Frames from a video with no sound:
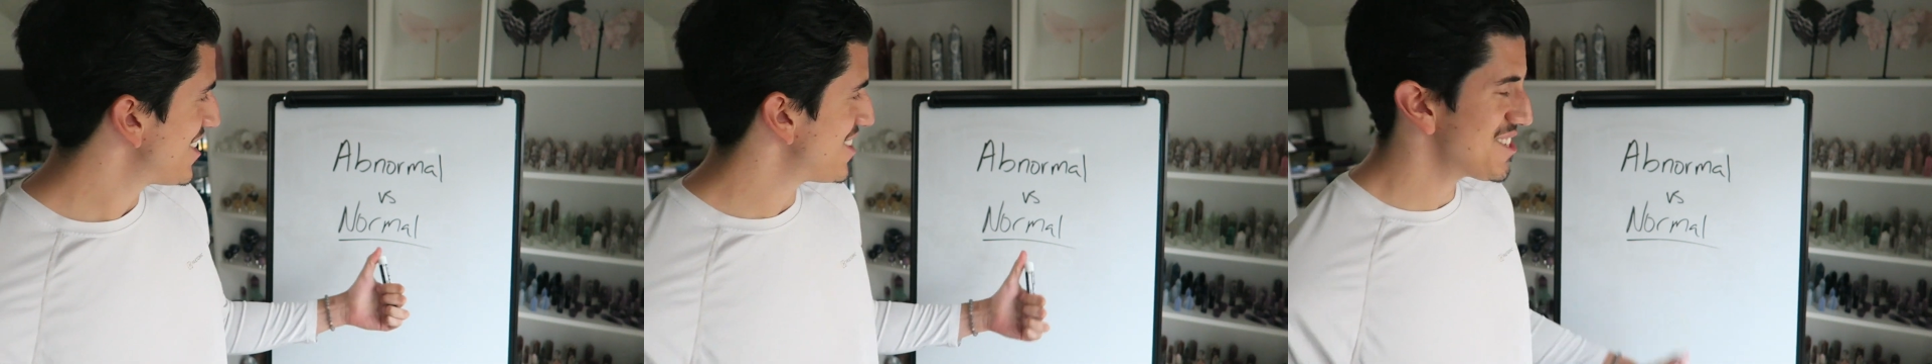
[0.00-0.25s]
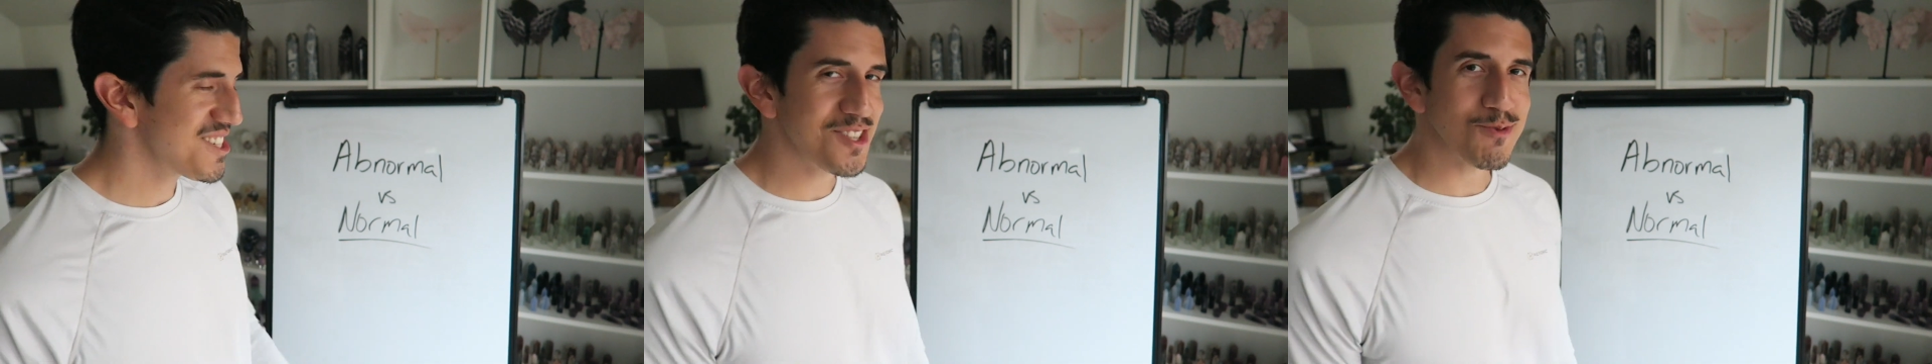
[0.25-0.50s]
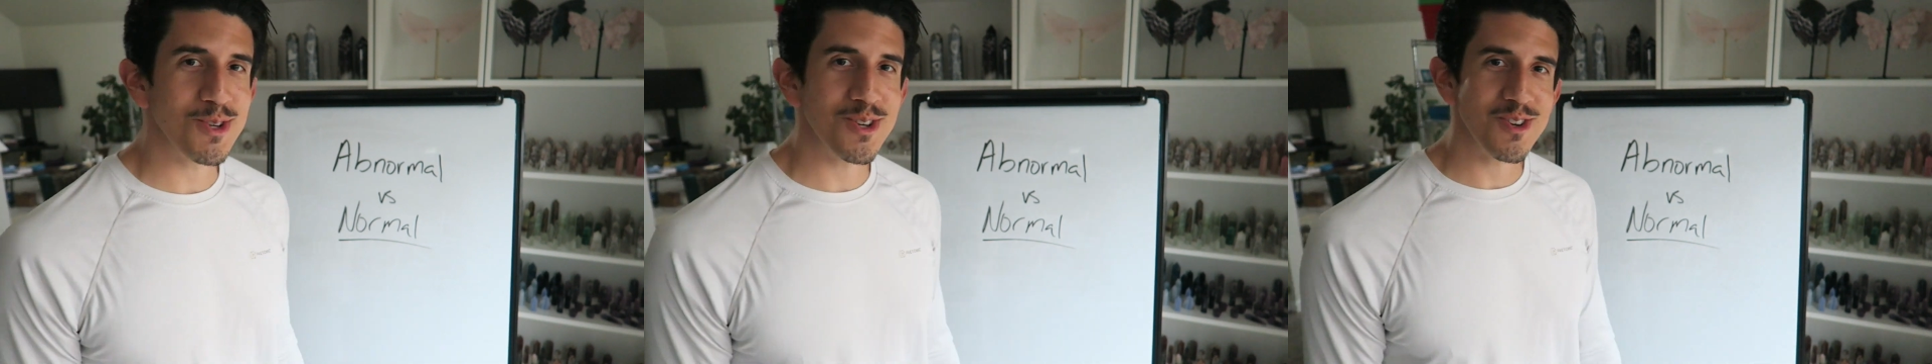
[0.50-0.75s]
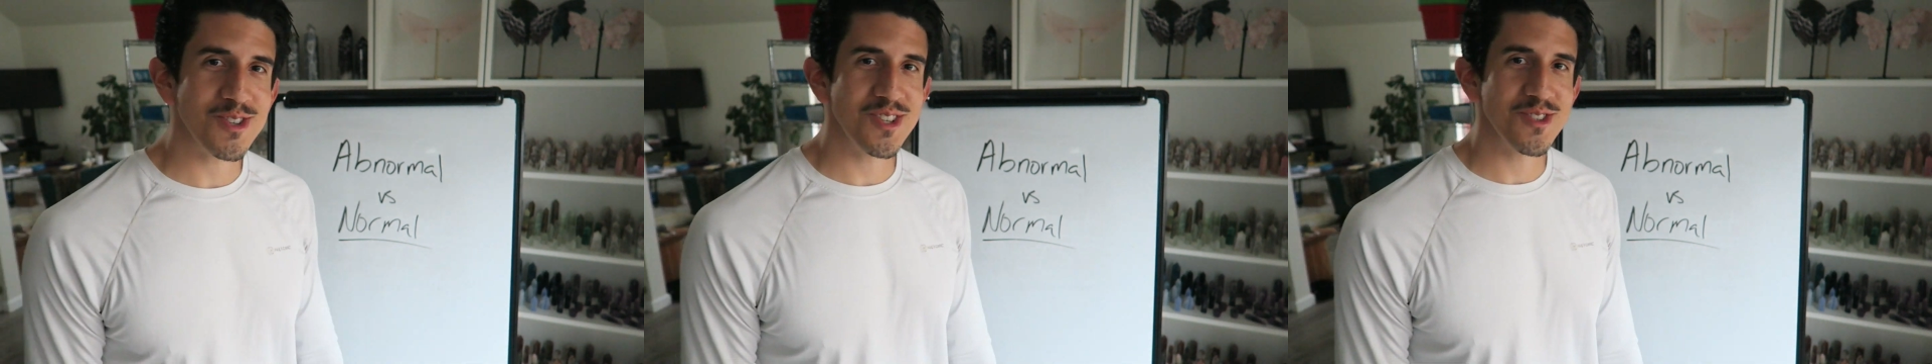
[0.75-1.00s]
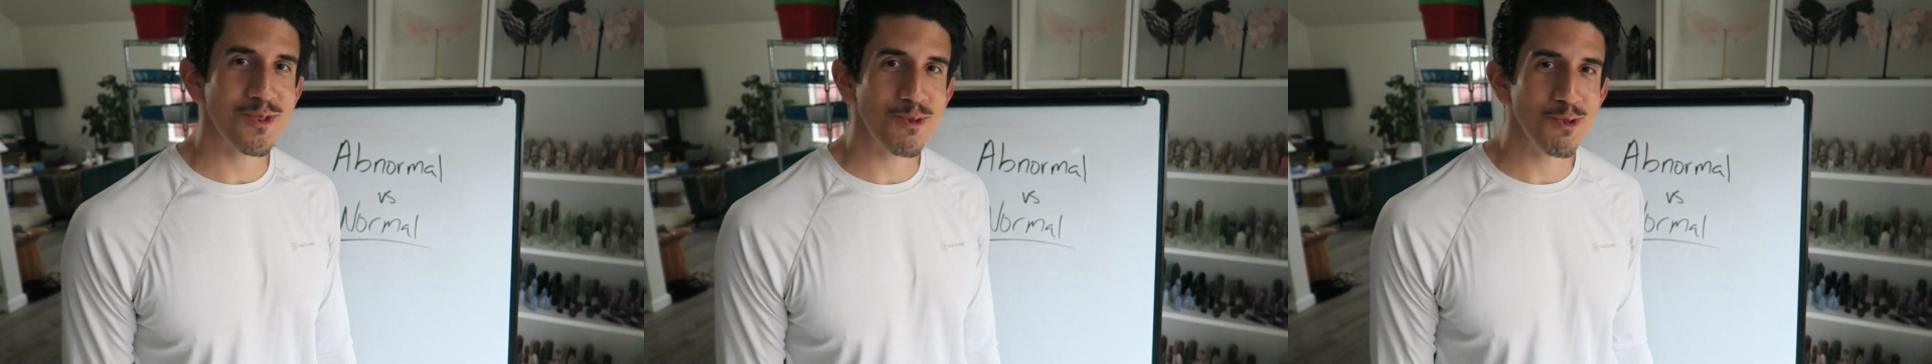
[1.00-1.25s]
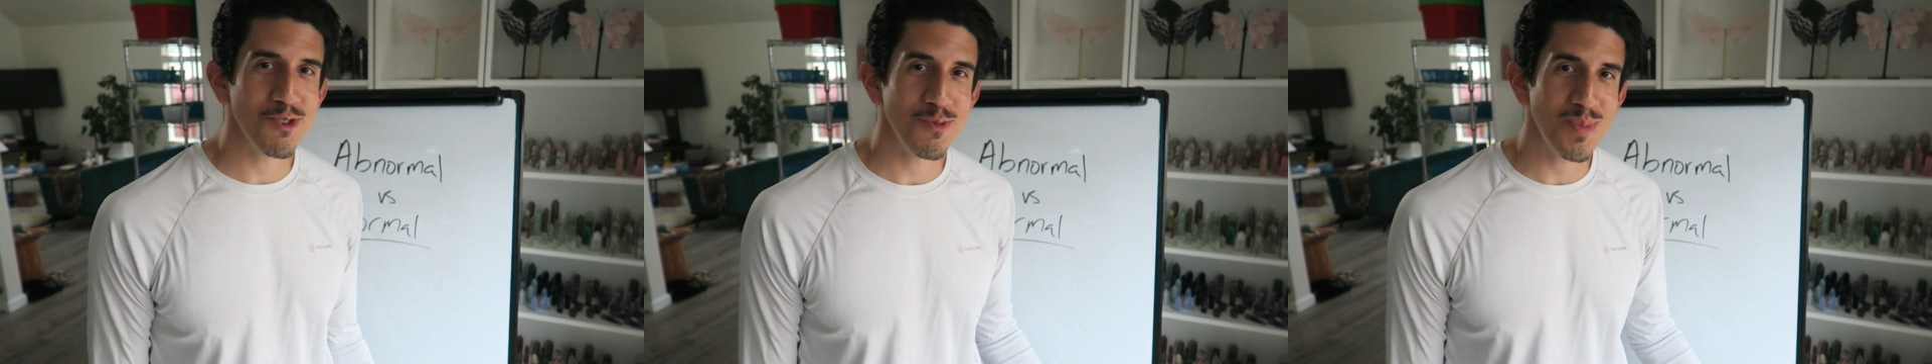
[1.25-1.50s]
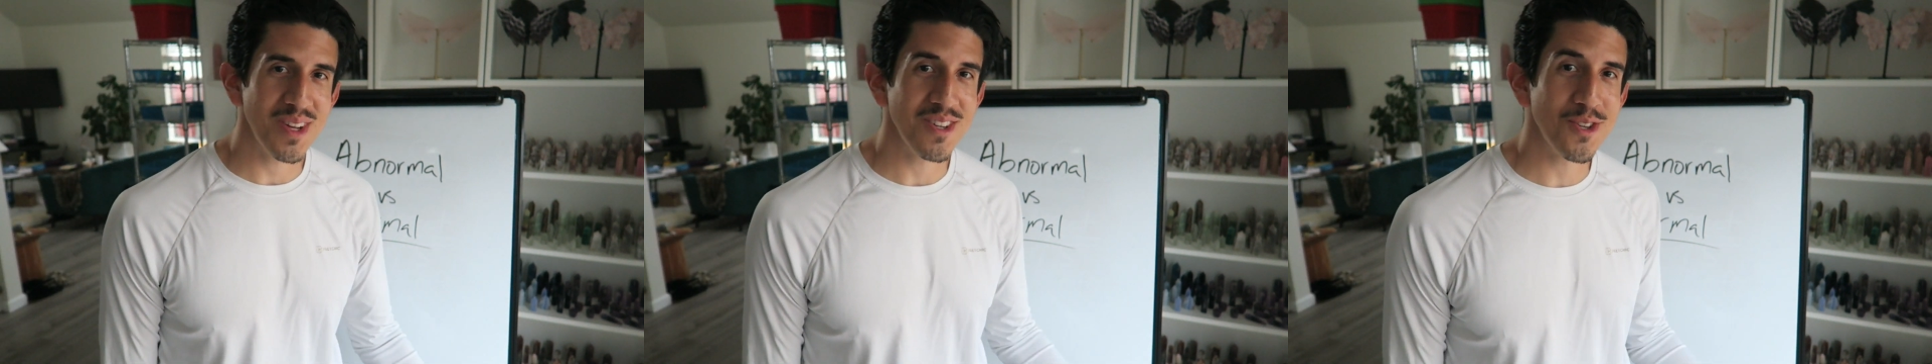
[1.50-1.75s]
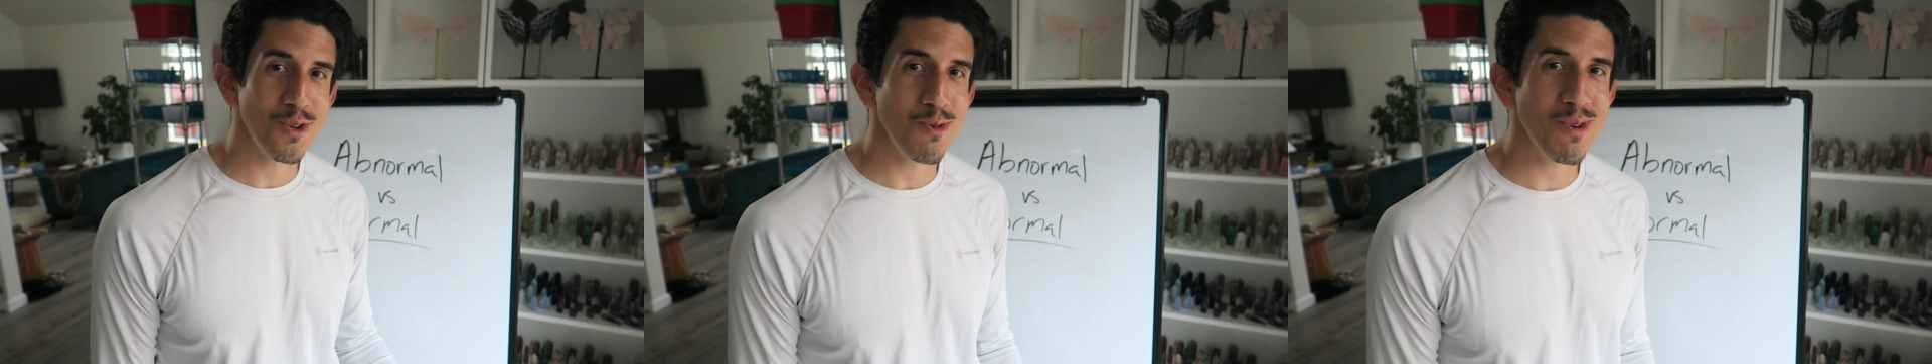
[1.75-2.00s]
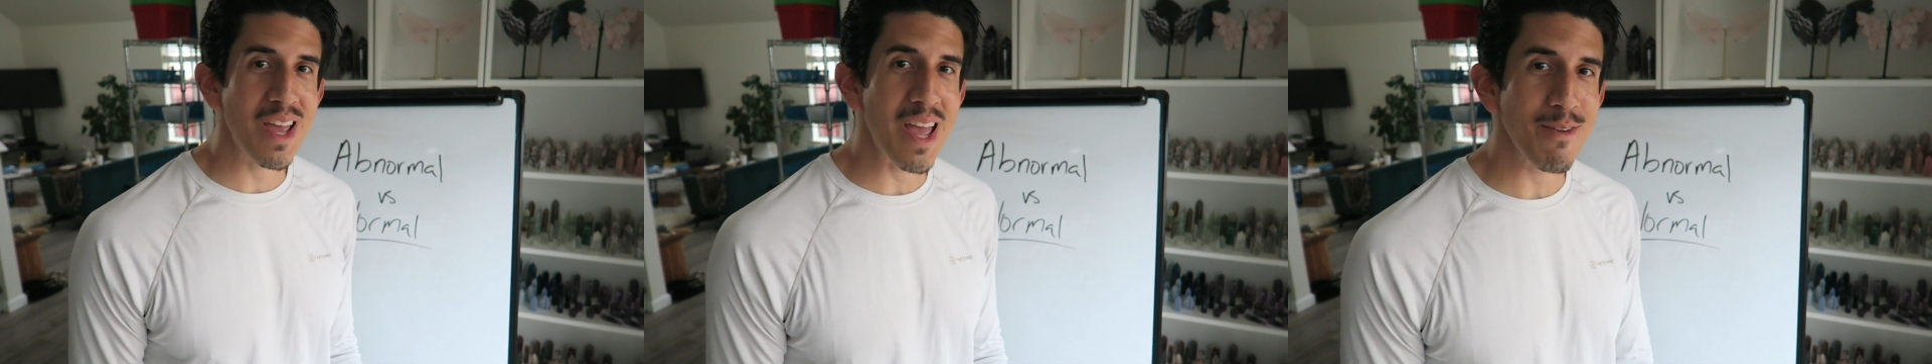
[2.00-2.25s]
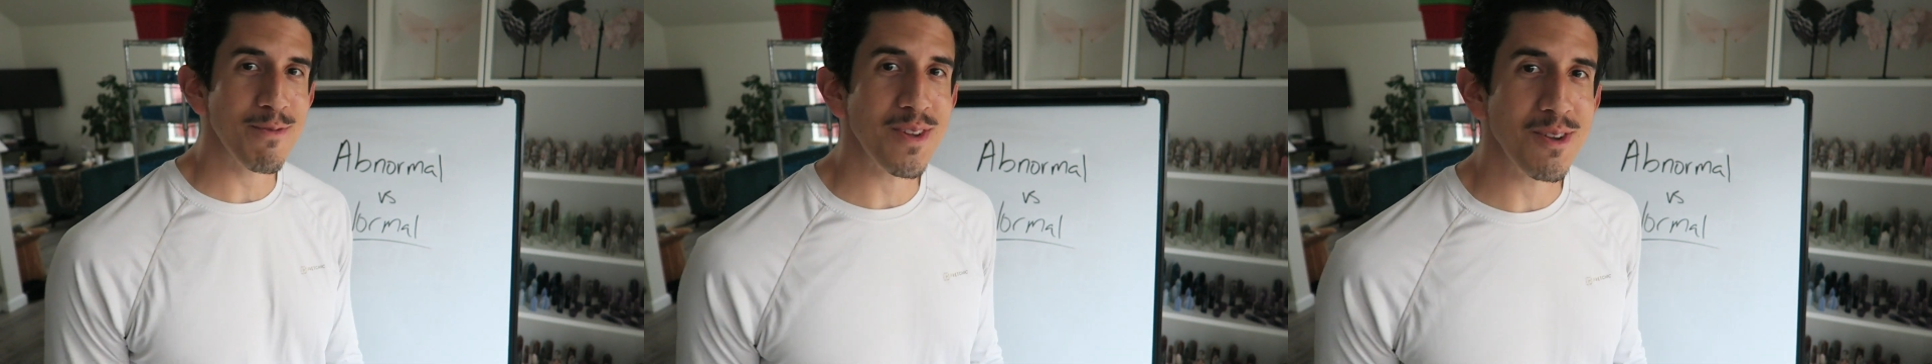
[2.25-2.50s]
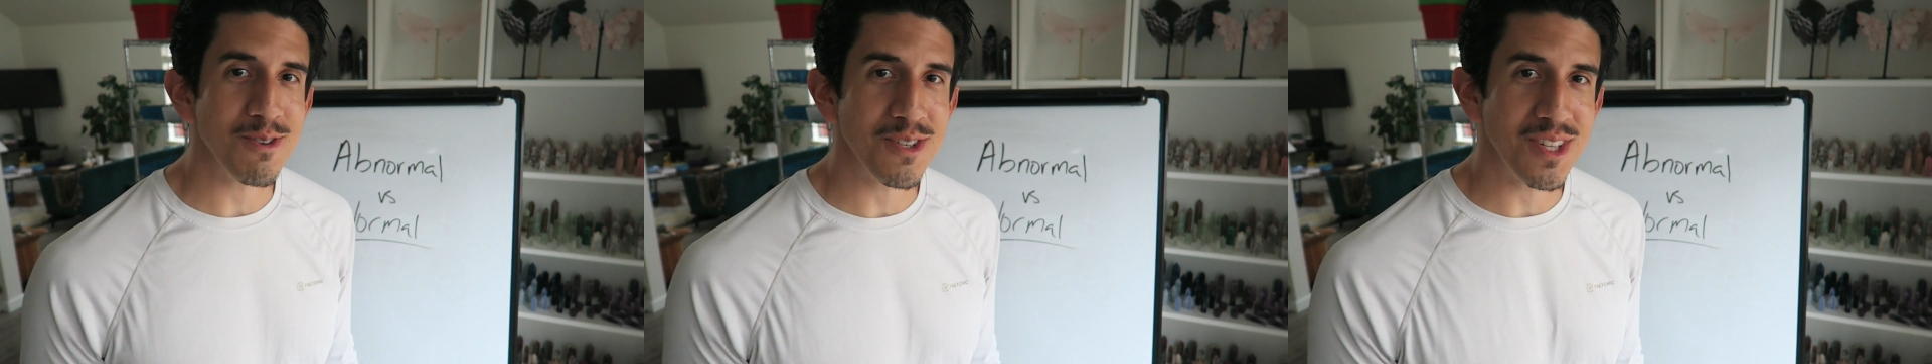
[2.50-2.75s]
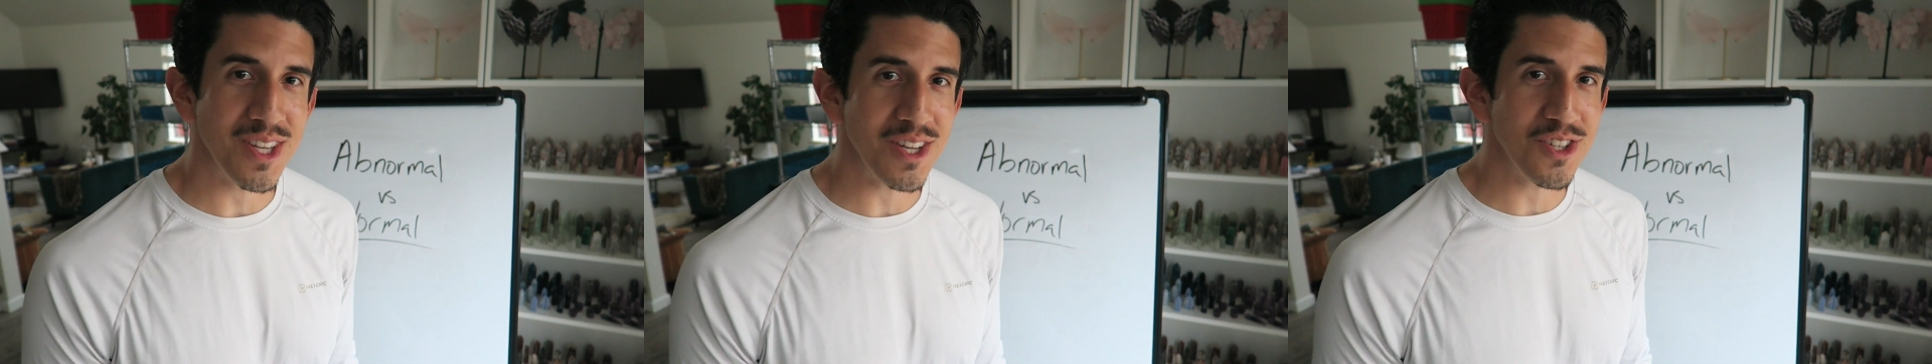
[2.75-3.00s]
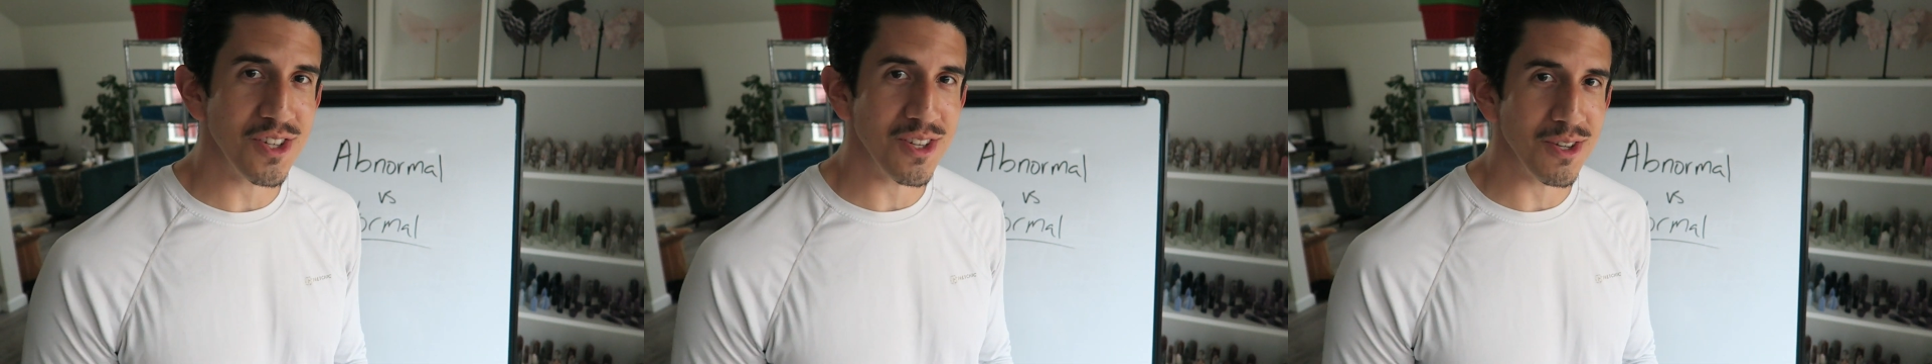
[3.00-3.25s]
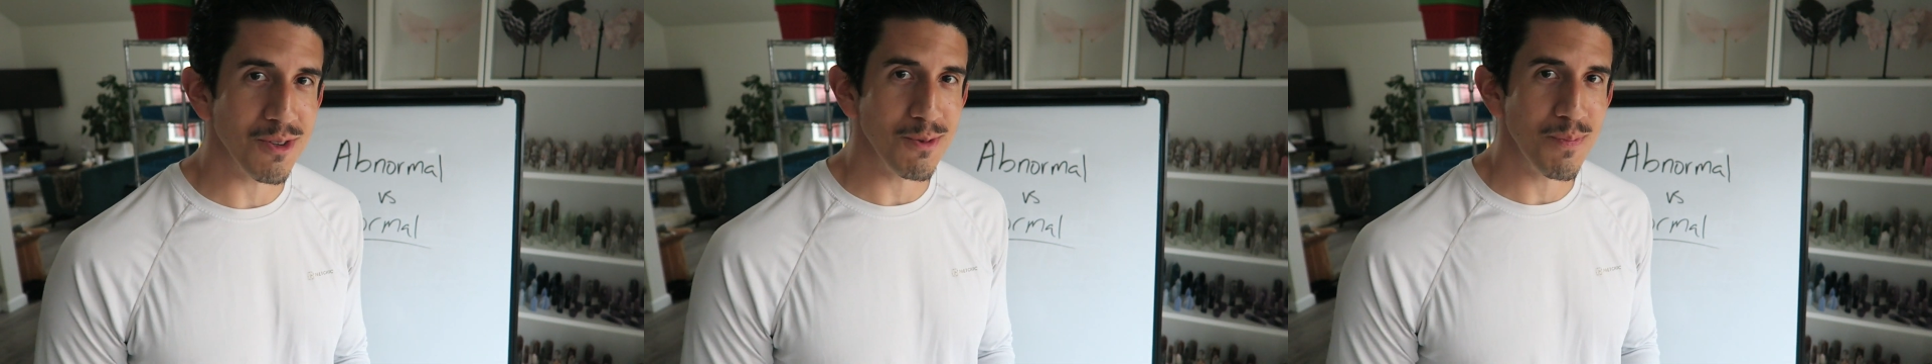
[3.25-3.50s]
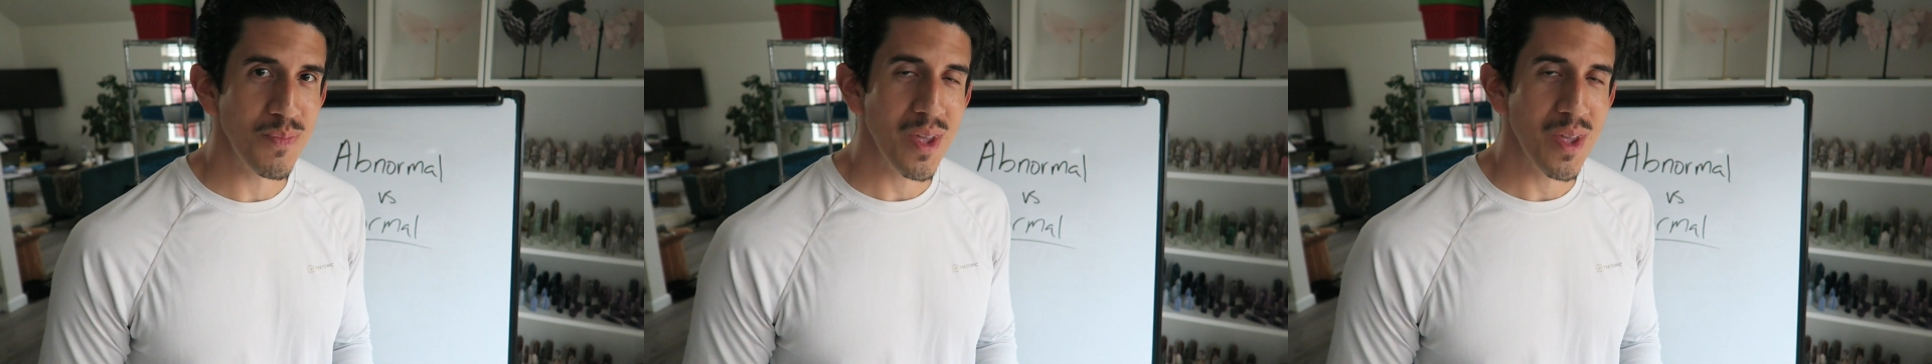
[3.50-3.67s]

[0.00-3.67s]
This is what nursing schools spend 2.5 years teaching you.